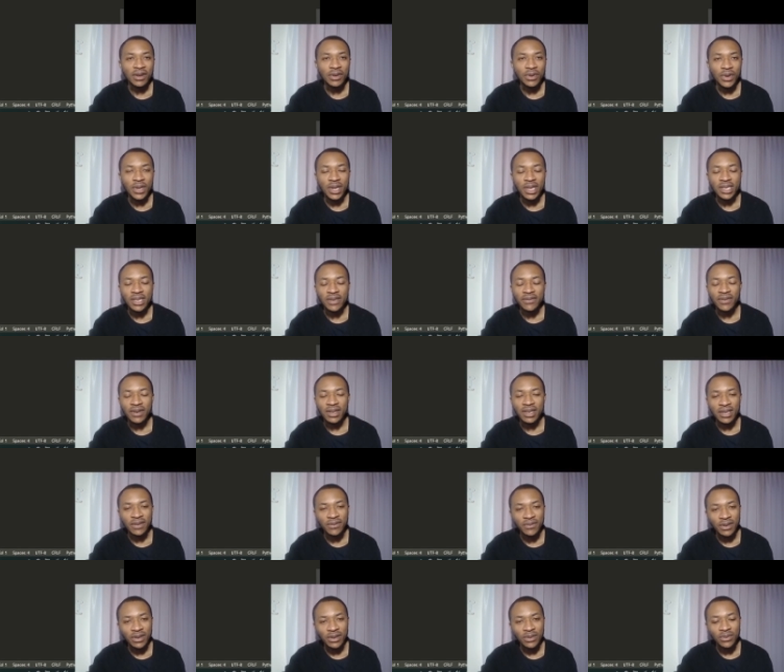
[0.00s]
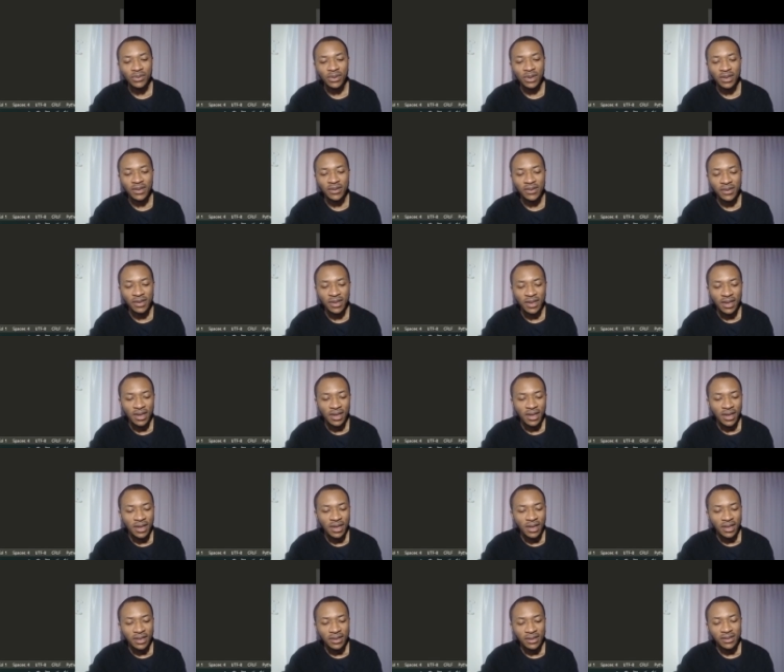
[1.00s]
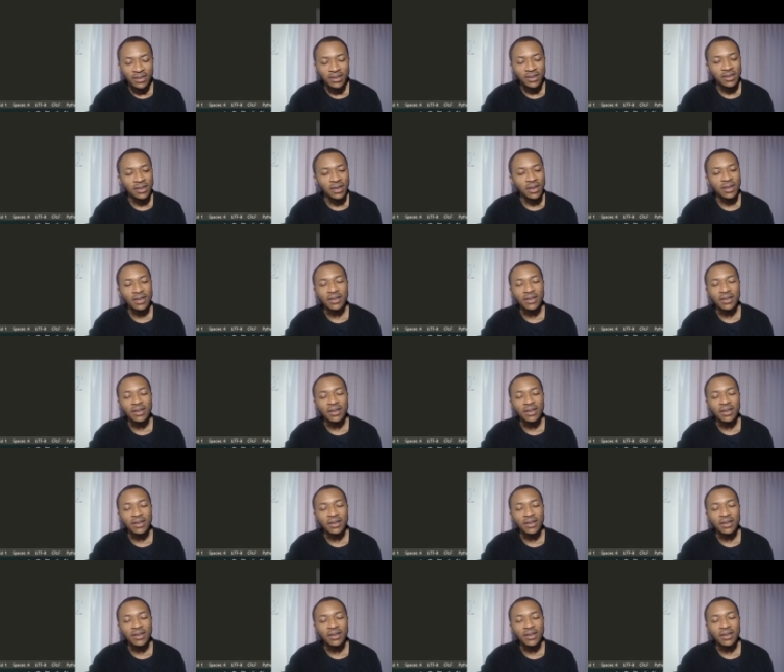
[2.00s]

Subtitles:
creative and different ways. These are